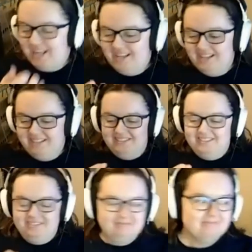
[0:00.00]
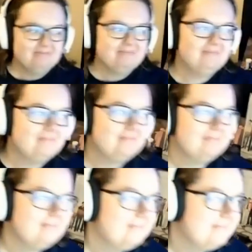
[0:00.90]

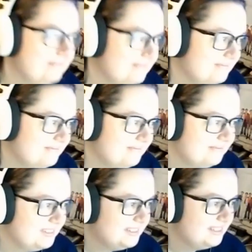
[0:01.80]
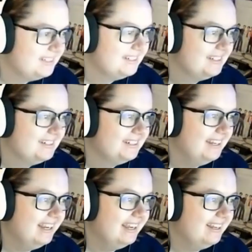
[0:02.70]

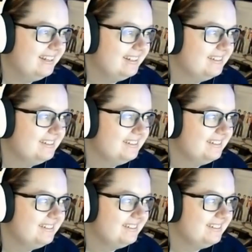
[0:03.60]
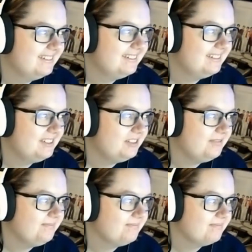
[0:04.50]

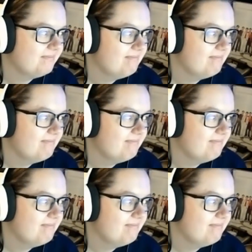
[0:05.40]
[no speech]